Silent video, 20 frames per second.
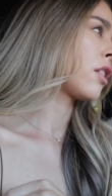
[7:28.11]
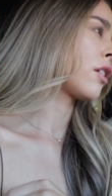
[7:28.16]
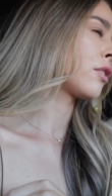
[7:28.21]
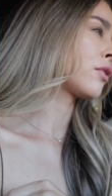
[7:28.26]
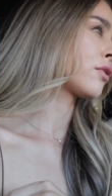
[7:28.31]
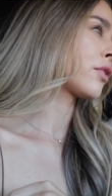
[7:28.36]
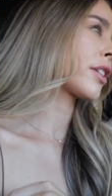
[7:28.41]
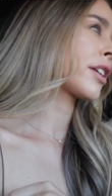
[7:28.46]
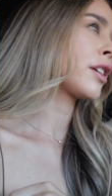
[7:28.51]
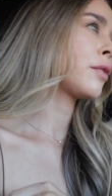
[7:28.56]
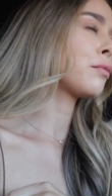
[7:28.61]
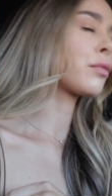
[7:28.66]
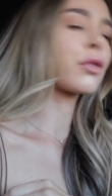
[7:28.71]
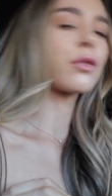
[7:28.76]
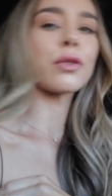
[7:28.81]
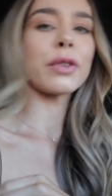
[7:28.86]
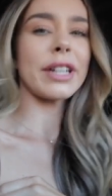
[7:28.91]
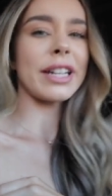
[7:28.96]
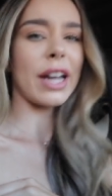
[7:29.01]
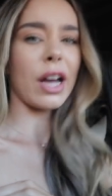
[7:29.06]
The freaking
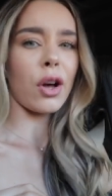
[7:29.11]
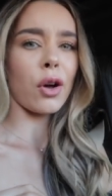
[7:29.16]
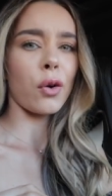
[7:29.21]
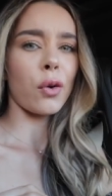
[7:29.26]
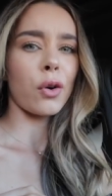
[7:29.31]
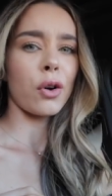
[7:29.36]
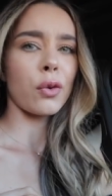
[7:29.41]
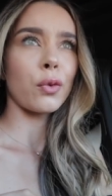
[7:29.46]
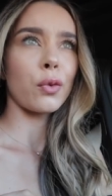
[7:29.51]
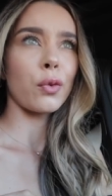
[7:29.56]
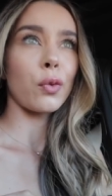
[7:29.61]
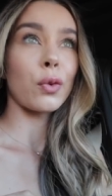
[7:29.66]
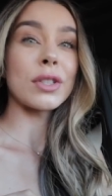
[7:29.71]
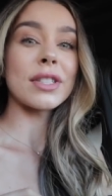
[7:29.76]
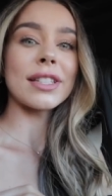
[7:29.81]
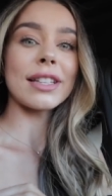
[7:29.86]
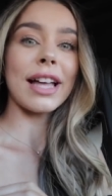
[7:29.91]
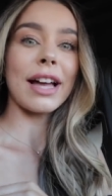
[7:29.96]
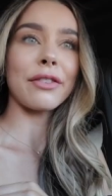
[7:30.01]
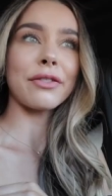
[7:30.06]
burrito
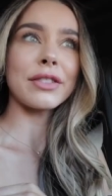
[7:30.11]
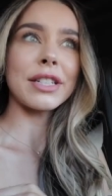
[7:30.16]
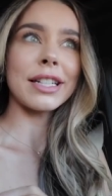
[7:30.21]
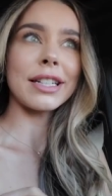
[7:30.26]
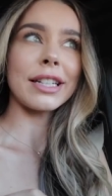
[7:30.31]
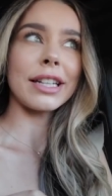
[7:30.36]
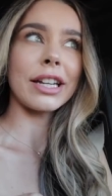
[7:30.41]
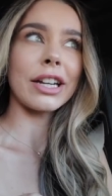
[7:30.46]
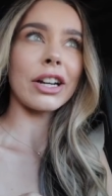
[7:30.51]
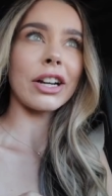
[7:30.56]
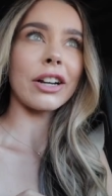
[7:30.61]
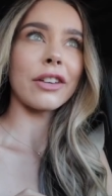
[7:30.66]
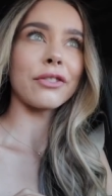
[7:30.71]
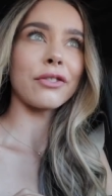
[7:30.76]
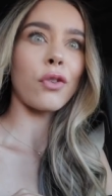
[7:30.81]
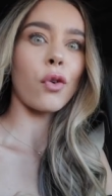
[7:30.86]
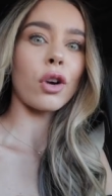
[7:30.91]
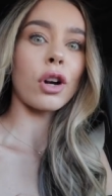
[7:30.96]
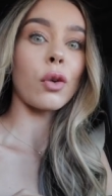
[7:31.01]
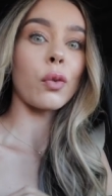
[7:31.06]
was left in here
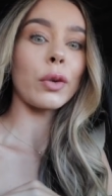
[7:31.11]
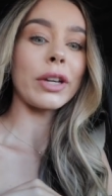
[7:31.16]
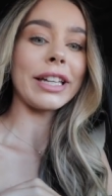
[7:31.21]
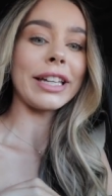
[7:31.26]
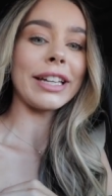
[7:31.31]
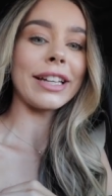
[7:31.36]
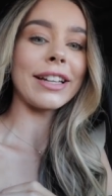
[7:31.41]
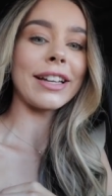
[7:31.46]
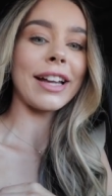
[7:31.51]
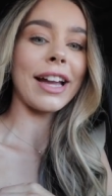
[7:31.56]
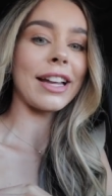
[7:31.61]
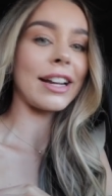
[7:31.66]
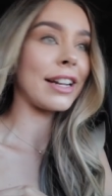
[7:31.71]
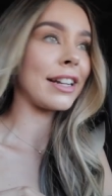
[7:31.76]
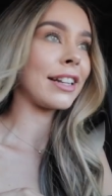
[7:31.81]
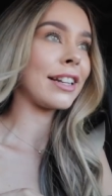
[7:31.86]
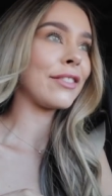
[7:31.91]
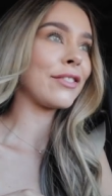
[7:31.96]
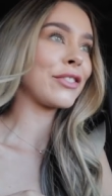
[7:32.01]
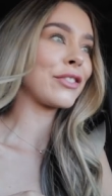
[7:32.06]
for a week and I
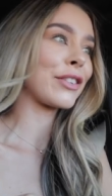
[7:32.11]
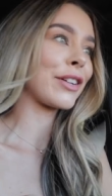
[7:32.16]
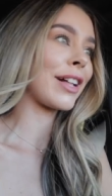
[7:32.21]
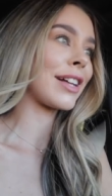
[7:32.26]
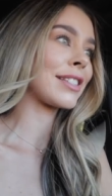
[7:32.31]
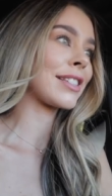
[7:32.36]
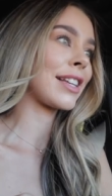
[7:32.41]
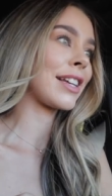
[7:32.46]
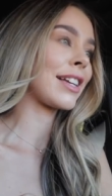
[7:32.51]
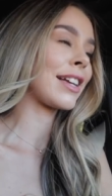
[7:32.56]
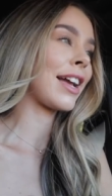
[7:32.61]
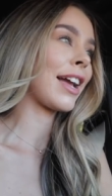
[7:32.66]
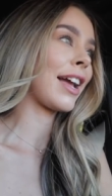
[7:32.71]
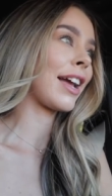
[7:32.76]
didn't even realize it.